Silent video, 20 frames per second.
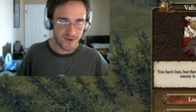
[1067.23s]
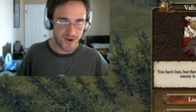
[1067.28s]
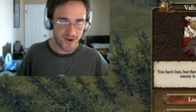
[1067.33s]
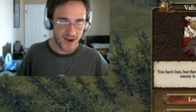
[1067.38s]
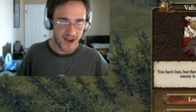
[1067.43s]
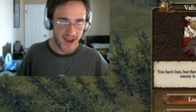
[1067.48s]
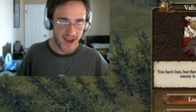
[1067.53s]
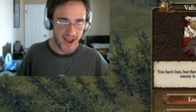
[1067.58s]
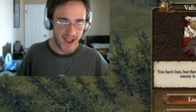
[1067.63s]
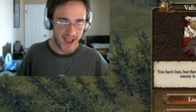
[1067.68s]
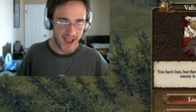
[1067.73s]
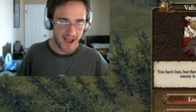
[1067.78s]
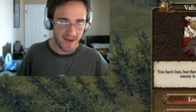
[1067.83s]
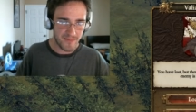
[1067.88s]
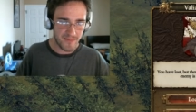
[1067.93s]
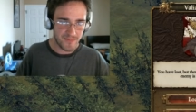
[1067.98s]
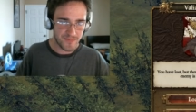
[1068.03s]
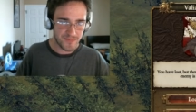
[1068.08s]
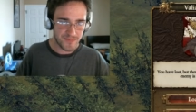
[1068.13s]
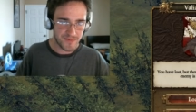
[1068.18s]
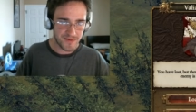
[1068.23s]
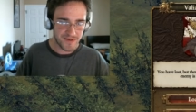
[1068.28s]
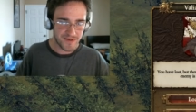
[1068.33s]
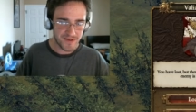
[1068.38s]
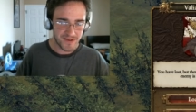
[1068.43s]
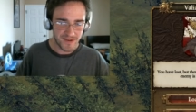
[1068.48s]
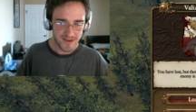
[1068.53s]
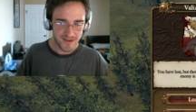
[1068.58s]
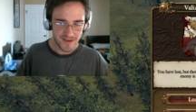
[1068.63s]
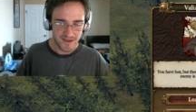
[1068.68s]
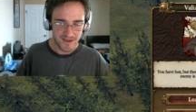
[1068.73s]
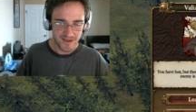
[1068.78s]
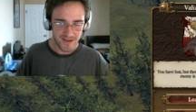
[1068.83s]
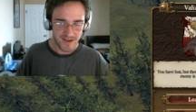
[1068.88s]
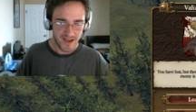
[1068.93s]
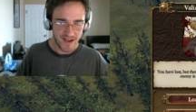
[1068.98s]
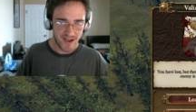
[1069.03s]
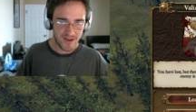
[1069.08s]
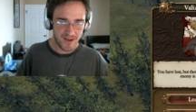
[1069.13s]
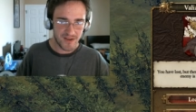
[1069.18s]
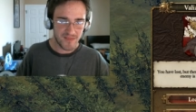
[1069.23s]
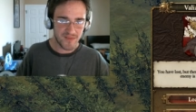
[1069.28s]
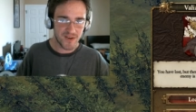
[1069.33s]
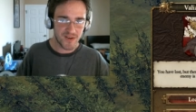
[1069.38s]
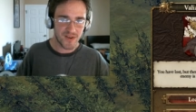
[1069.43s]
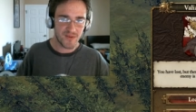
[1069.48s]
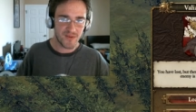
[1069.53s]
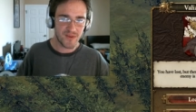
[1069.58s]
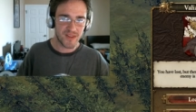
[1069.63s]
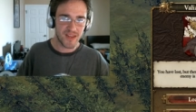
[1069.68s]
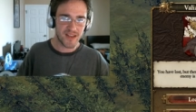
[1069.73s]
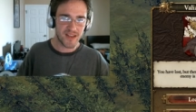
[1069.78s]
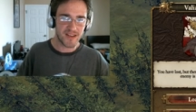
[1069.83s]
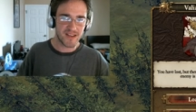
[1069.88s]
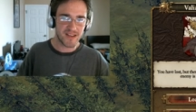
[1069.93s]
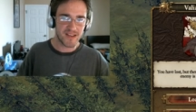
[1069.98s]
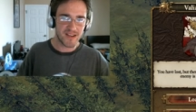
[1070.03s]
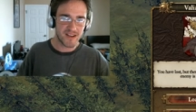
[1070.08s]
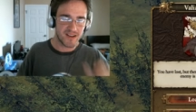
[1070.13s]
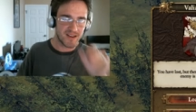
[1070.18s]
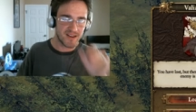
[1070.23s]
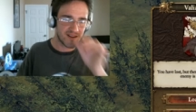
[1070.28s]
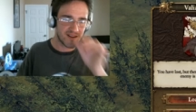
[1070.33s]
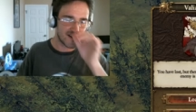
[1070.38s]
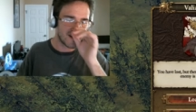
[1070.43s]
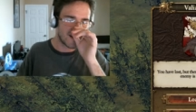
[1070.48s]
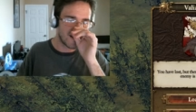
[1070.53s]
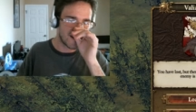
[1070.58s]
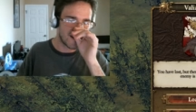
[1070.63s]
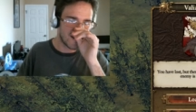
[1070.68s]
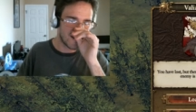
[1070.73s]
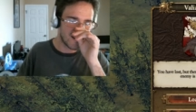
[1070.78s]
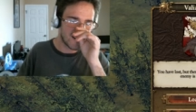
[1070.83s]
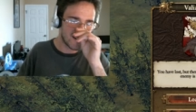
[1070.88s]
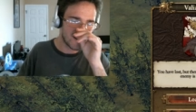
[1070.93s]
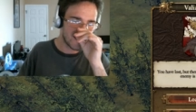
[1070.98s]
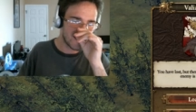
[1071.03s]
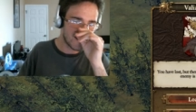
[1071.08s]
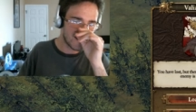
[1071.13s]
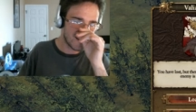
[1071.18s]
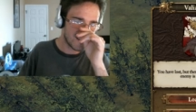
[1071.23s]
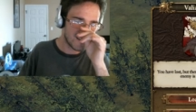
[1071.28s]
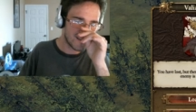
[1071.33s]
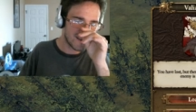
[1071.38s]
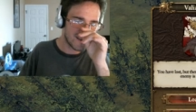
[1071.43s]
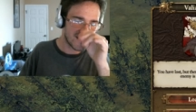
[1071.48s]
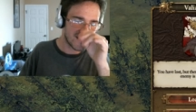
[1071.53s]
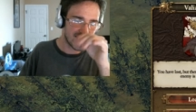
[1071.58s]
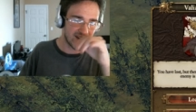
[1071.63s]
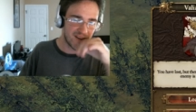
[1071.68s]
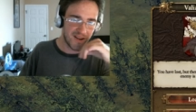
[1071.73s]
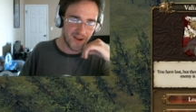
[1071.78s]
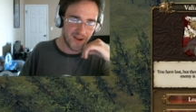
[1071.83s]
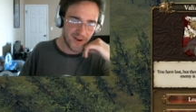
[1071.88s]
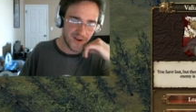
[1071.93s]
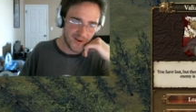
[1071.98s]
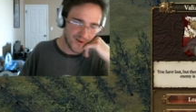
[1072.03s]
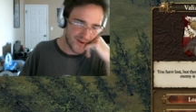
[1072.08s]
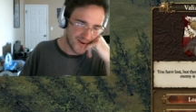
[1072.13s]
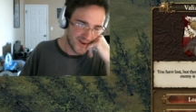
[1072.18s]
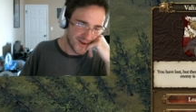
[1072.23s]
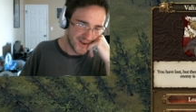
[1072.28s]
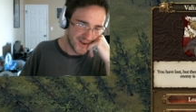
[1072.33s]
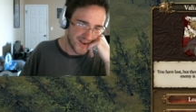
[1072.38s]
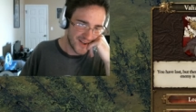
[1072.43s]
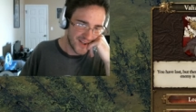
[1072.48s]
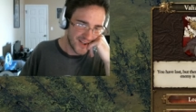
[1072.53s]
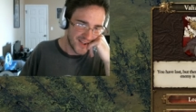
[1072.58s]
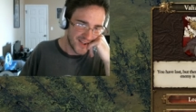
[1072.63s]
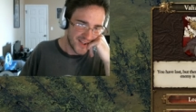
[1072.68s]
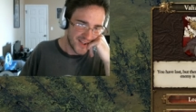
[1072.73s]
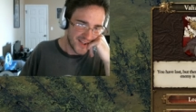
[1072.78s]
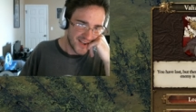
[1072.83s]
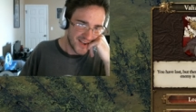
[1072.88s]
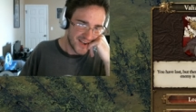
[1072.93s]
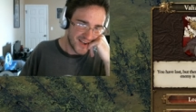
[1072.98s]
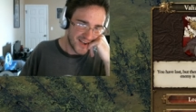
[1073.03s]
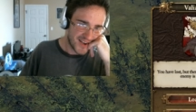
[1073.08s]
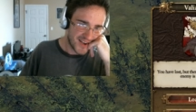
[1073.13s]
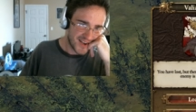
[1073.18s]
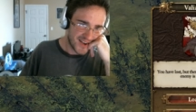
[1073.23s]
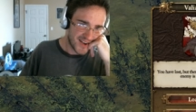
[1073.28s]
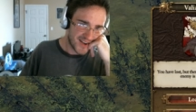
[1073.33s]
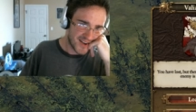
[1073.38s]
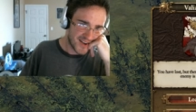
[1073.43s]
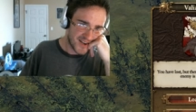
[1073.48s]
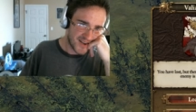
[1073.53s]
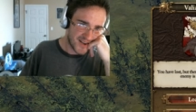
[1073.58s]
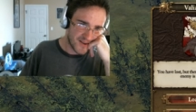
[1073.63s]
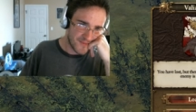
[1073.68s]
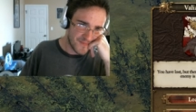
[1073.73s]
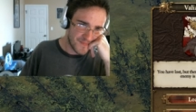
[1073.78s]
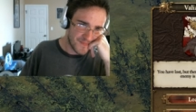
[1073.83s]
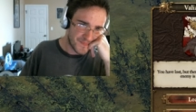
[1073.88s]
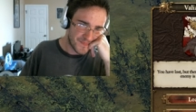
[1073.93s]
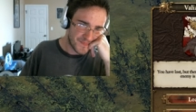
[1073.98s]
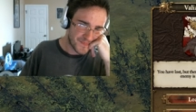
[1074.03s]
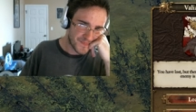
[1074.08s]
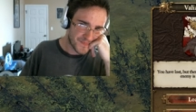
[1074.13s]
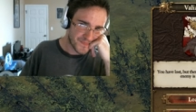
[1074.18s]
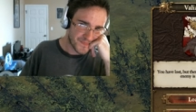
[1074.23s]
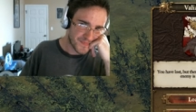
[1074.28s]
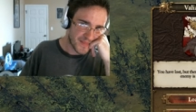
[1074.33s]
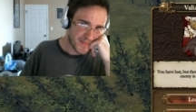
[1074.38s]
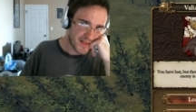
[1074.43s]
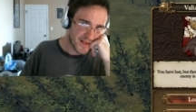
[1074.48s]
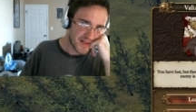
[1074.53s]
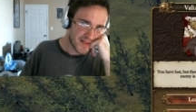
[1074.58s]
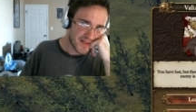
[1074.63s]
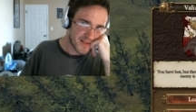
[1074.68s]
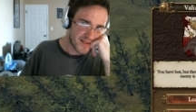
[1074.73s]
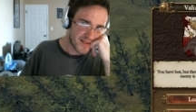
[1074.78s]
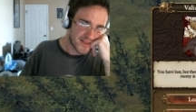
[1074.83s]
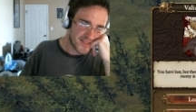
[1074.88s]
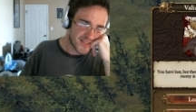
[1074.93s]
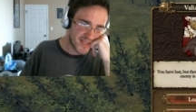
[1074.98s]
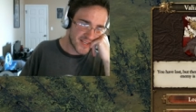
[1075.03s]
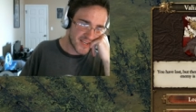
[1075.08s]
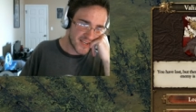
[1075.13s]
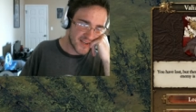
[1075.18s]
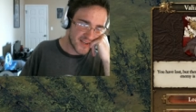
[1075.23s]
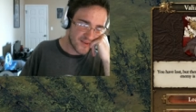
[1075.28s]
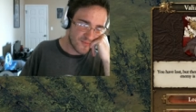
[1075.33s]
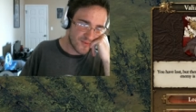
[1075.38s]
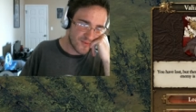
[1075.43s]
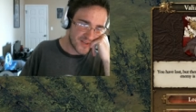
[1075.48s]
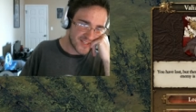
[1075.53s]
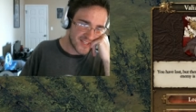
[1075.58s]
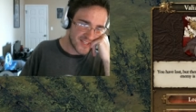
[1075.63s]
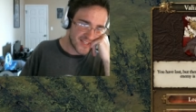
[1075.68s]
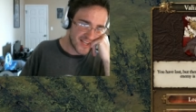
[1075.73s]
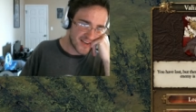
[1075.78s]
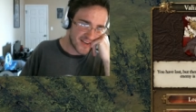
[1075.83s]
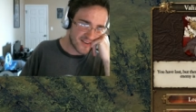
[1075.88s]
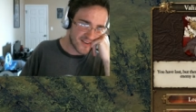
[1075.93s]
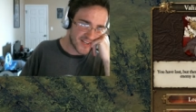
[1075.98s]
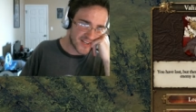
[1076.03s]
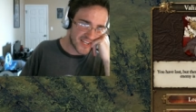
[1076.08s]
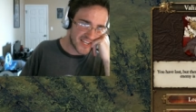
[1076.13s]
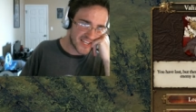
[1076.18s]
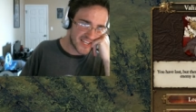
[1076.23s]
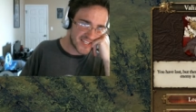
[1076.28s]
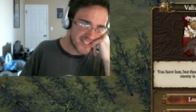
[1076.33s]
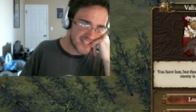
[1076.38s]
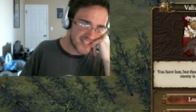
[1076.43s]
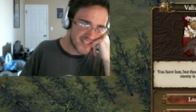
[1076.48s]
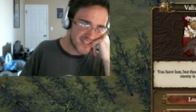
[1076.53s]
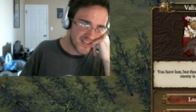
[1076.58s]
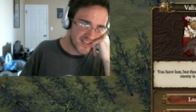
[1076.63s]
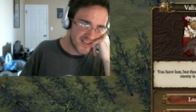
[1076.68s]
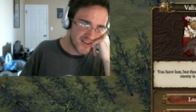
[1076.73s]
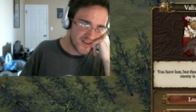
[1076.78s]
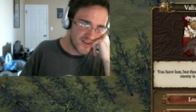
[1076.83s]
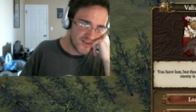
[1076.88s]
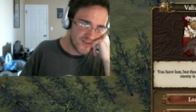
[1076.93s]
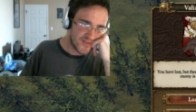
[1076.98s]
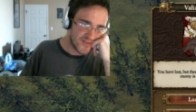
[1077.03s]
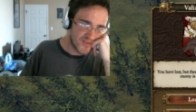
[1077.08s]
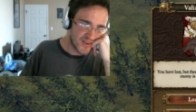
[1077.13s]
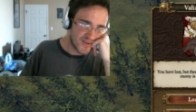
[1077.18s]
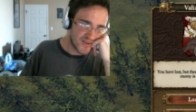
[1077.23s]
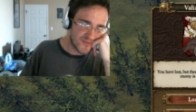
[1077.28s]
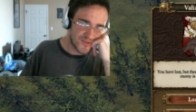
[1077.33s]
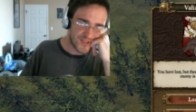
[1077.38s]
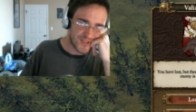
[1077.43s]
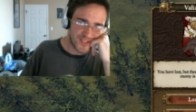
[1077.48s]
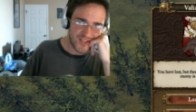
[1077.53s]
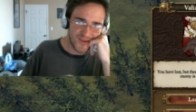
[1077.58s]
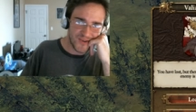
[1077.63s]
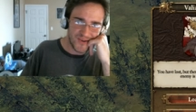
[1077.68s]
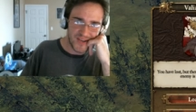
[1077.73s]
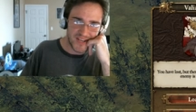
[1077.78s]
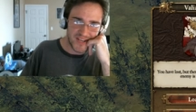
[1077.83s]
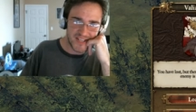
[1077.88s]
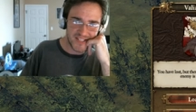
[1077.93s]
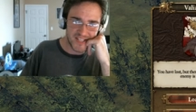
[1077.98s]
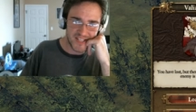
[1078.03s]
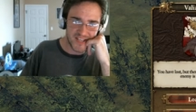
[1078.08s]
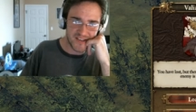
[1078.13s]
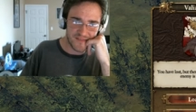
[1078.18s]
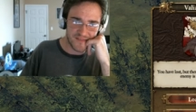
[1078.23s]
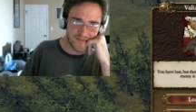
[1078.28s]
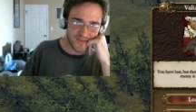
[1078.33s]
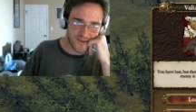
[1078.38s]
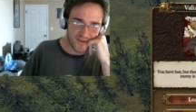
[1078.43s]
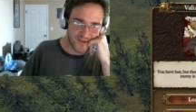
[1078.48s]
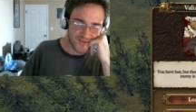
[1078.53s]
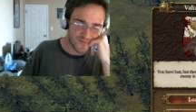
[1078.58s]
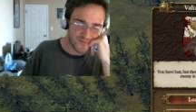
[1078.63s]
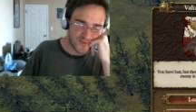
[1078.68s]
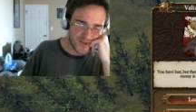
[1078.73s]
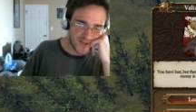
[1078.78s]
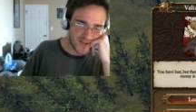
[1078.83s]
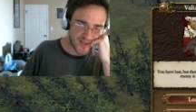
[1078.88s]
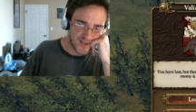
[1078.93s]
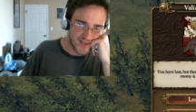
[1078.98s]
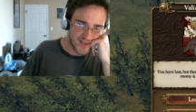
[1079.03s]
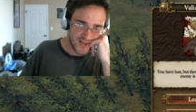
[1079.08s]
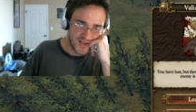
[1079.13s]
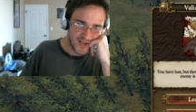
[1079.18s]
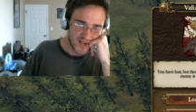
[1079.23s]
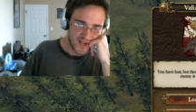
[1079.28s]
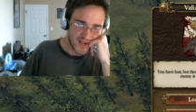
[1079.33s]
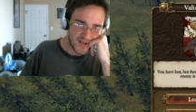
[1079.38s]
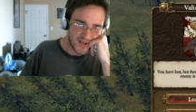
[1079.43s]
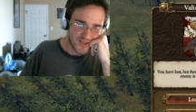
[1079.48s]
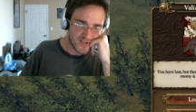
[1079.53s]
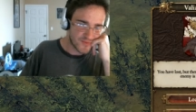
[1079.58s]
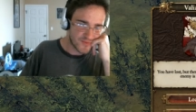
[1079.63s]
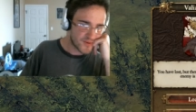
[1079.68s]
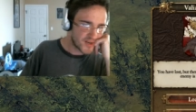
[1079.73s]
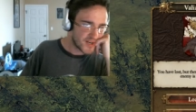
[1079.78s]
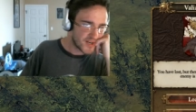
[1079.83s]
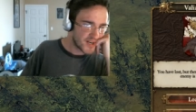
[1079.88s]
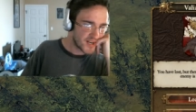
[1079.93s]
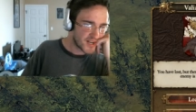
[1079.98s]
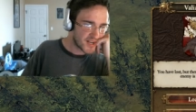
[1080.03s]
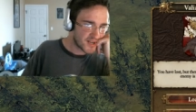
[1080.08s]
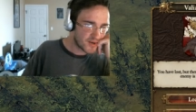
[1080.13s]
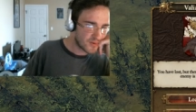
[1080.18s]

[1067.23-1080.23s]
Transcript: Crap. I don't even know what that... Oh. No. Oh. See, wasn't that on easy though? It was so easy at first. Where did, where